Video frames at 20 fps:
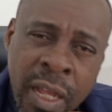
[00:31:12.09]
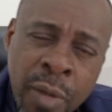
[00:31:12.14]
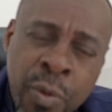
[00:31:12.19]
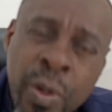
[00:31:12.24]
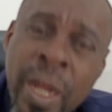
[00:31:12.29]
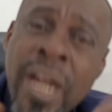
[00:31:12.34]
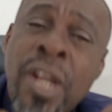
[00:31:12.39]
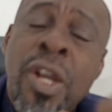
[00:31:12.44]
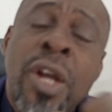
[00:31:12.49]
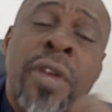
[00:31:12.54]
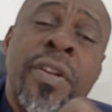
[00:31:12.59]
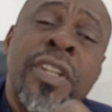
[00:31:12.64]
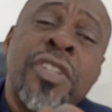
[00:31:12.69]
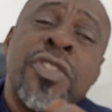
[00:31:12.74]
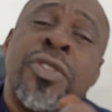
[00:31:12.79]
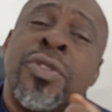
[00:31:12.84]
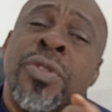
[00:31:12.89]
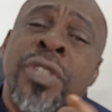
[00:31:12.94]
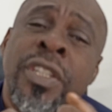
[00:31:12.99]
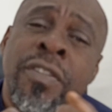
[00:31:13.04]
We
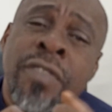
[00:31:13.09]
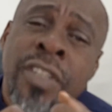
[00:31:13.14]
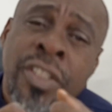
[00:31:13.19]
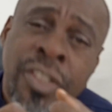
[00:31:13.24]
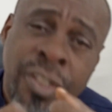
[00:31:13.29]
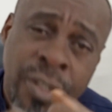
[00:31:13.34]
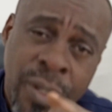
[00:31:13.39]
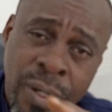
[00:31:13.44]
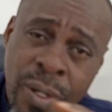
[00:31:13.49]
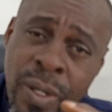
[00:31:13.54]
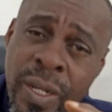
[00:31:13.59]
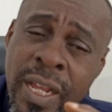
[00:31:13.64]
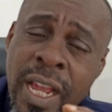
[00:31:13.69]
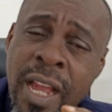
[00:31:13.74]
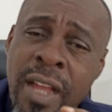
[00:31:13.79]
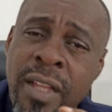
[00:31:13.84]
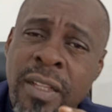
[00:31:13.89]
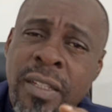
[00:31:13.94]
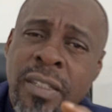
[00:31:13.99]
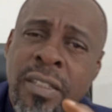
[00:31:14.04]
encourage you to give it to your
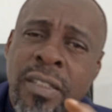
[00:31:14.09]
lawyer